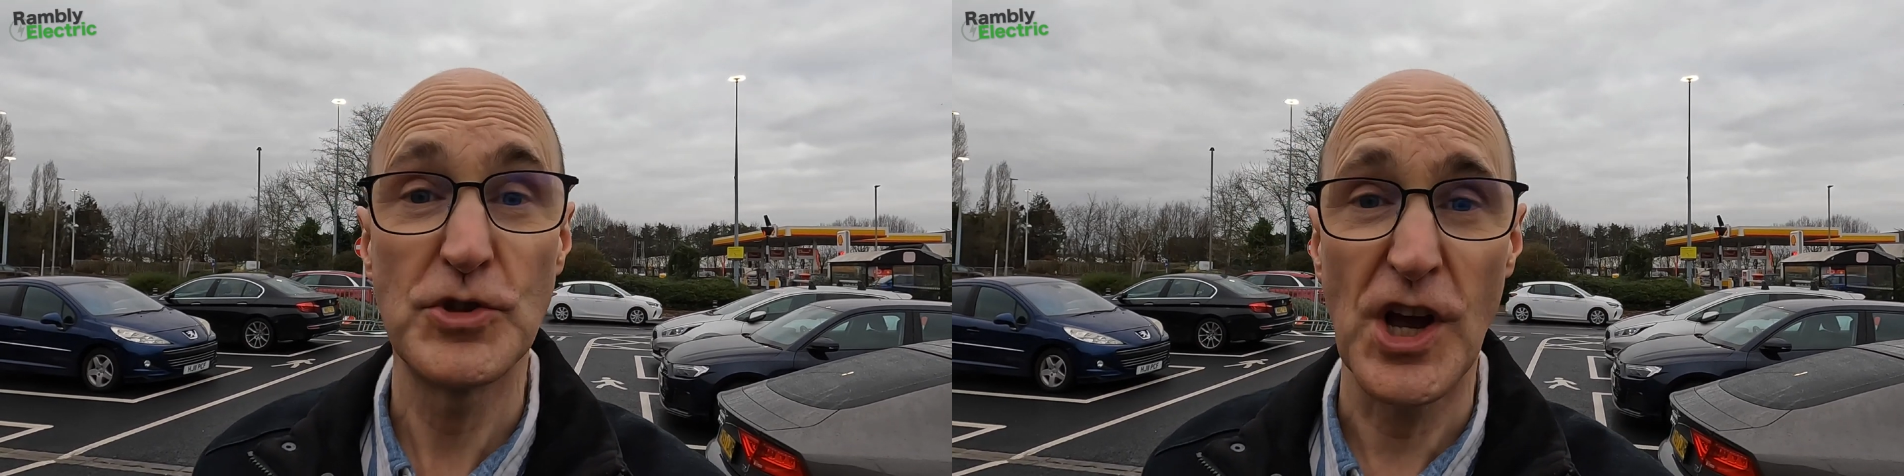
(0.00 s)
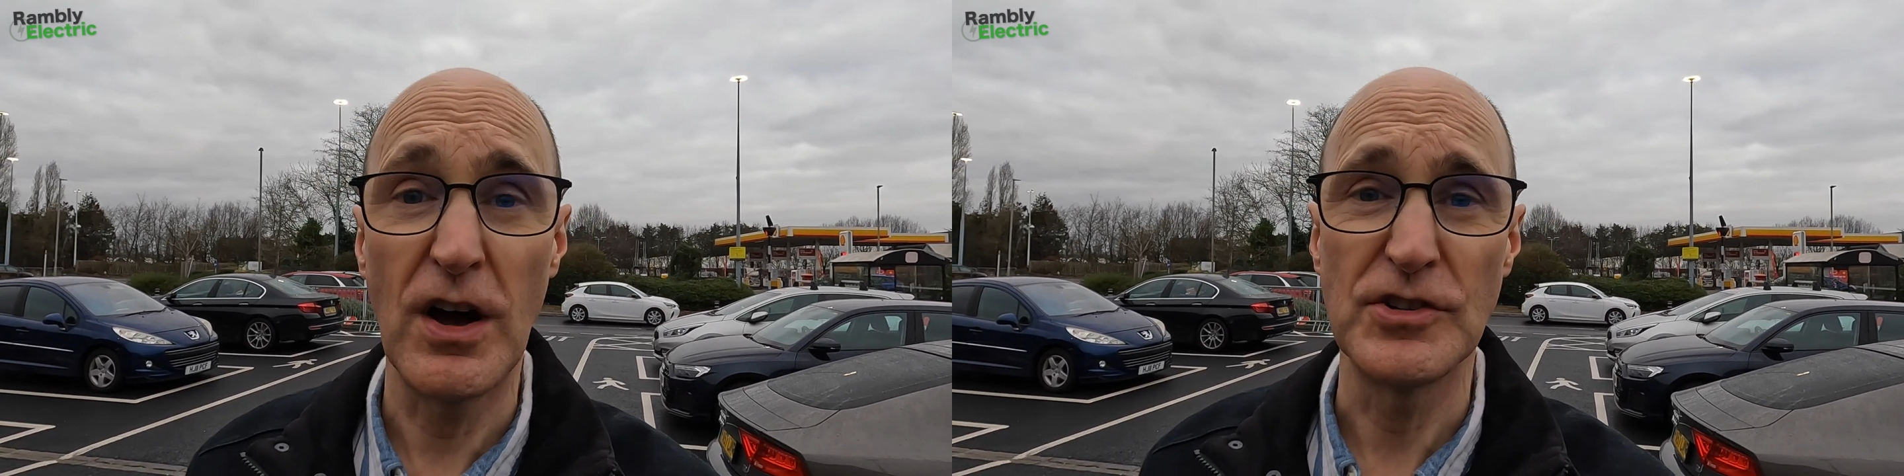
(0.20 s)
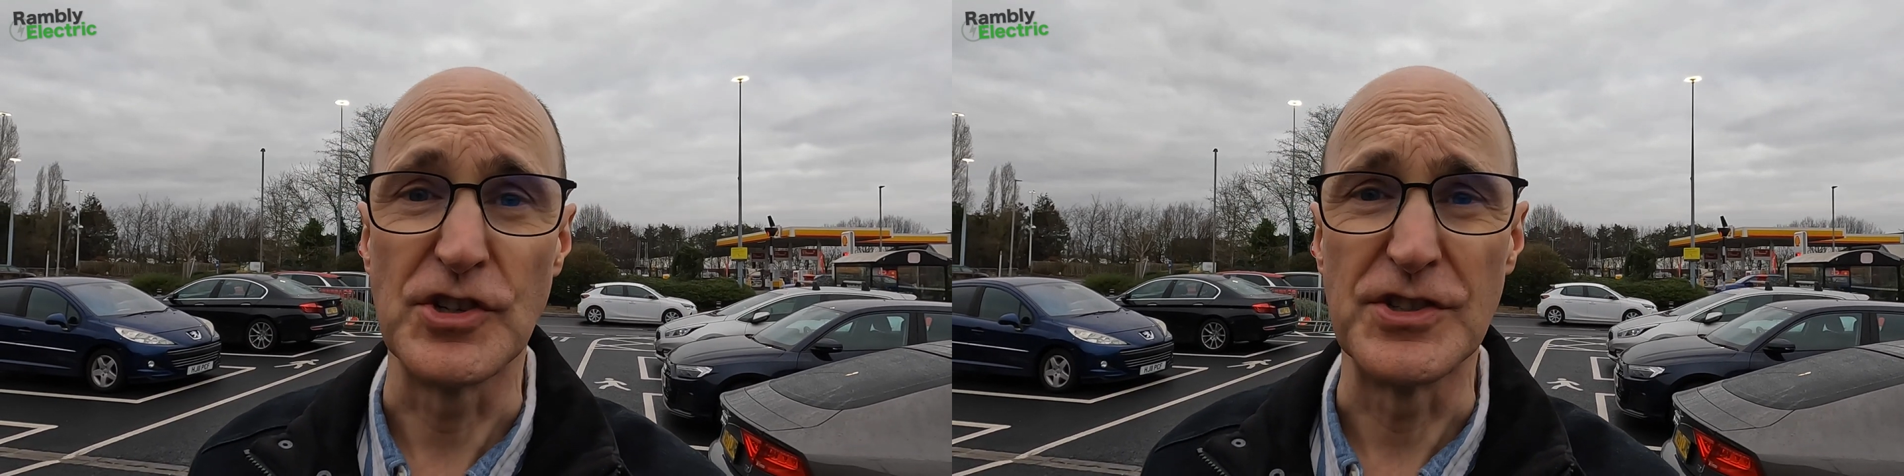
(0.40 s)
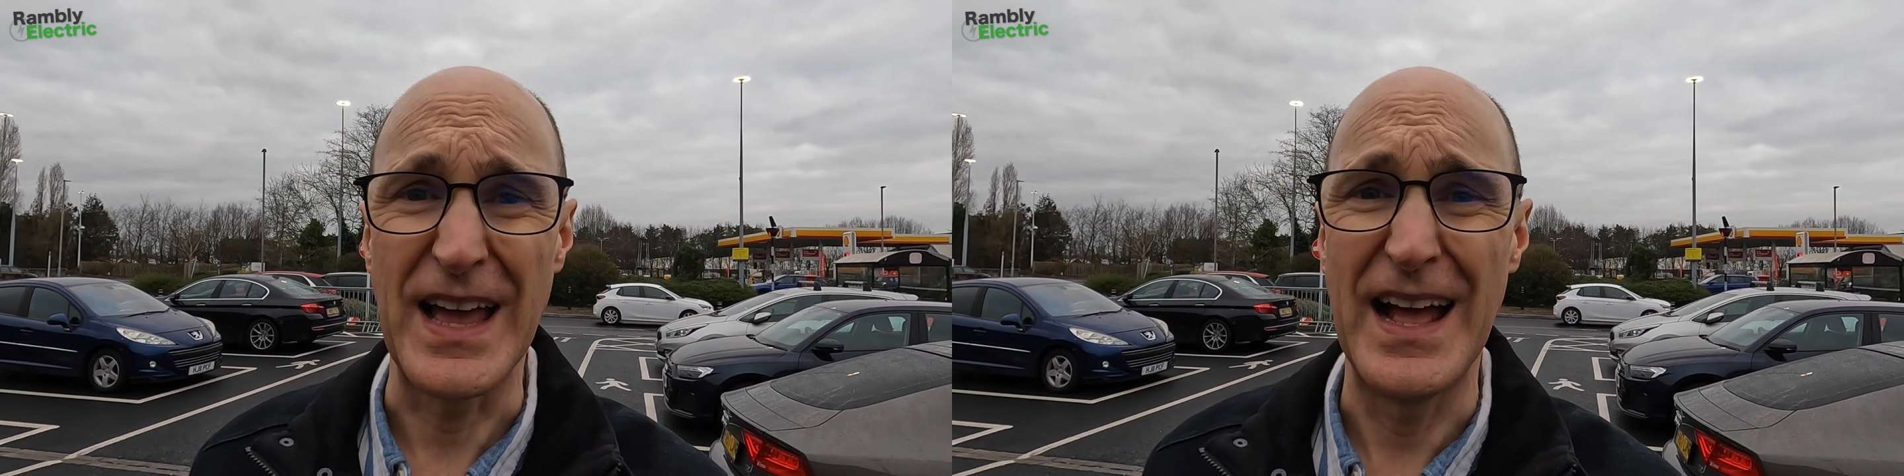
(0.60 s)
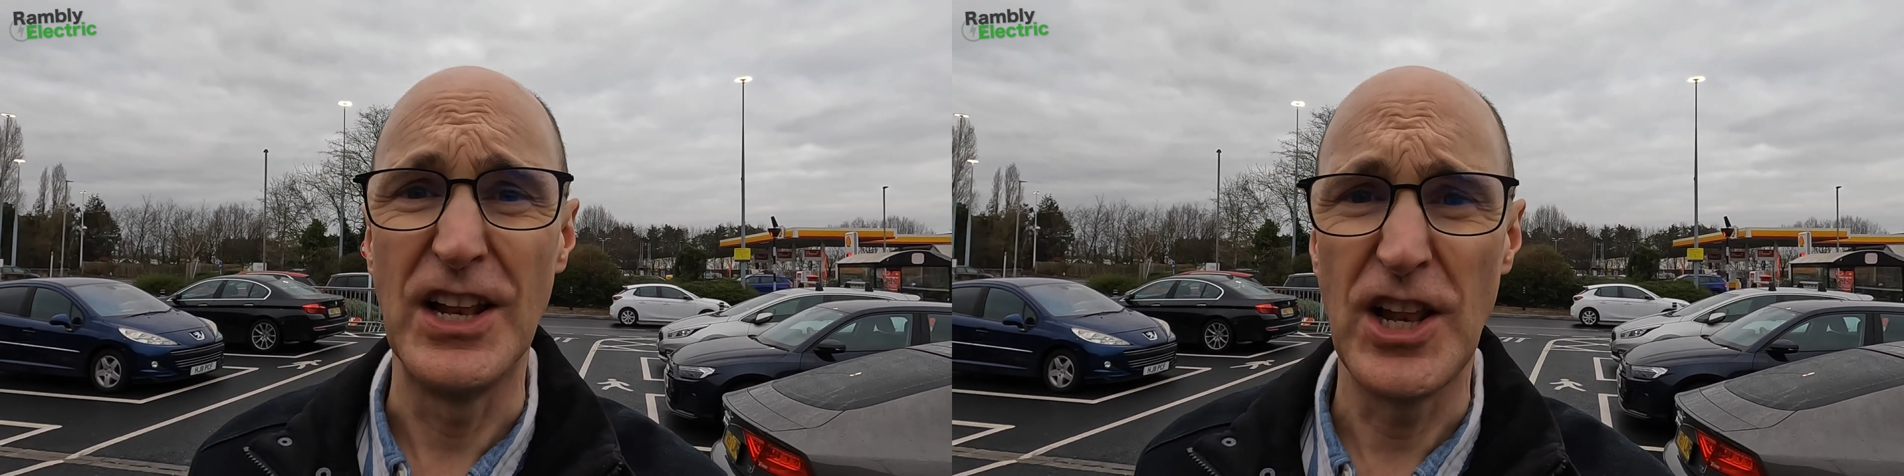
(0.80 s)
chargers
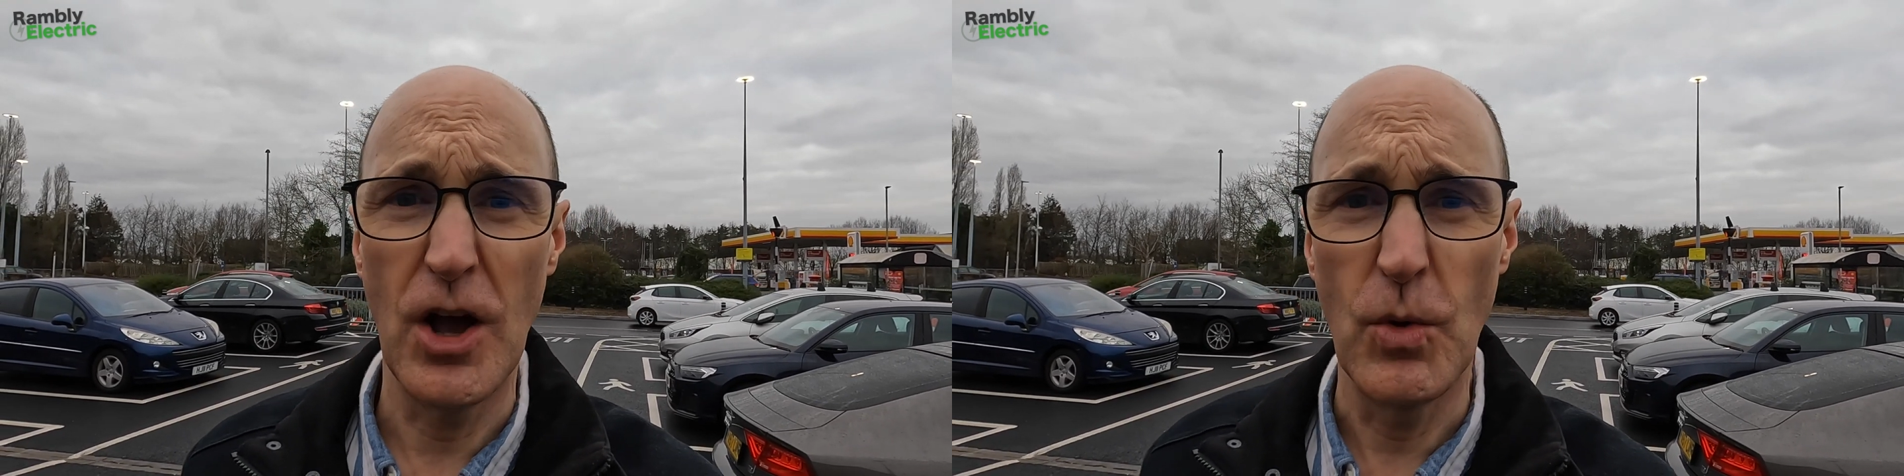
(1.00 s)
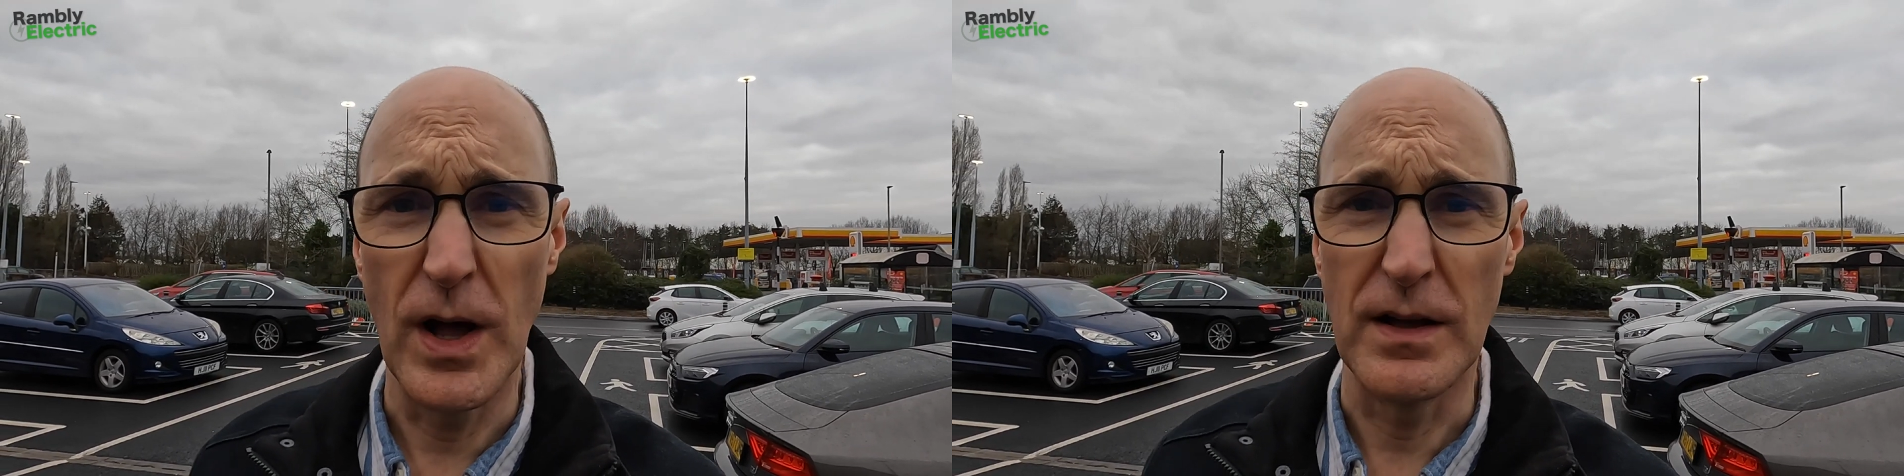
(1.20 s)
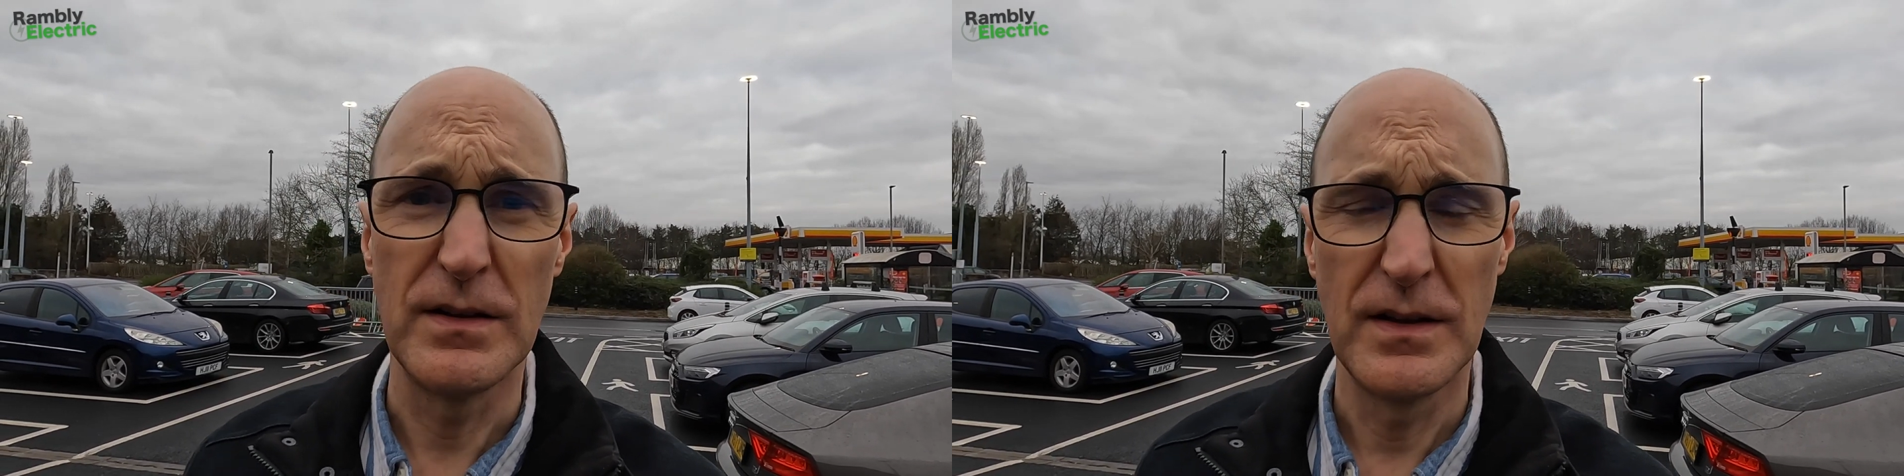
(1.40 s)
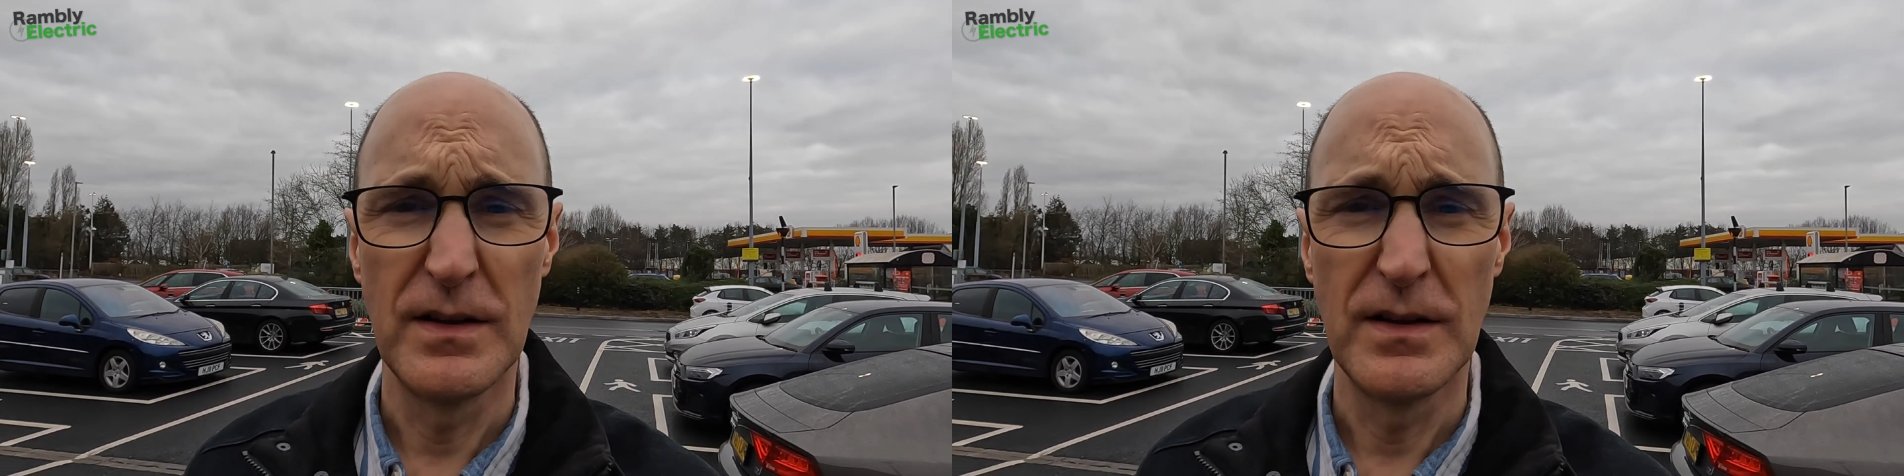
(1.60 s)
at a lower